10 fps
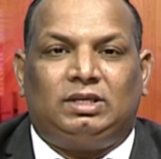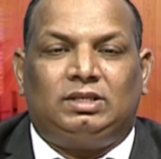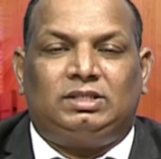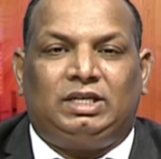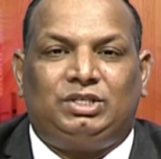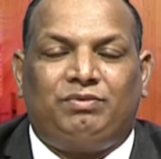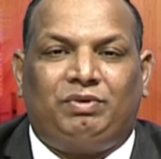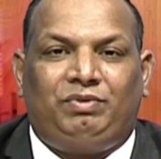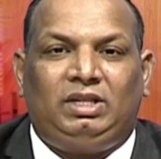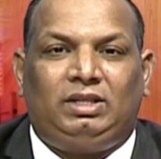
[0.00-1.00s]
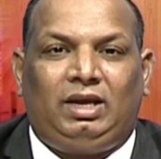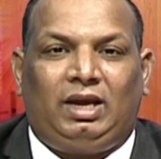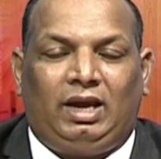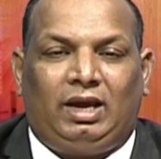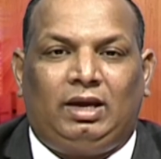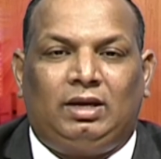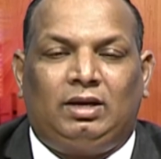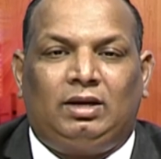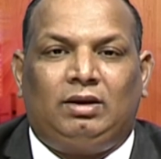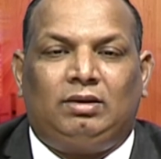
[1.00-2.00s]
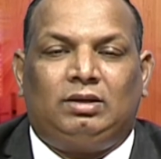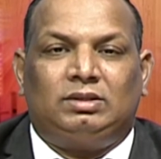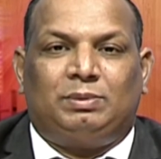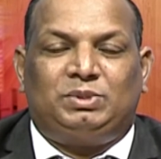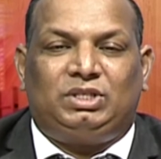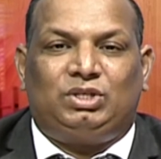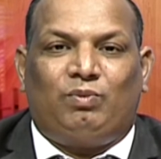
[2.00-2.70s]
section 53A subsection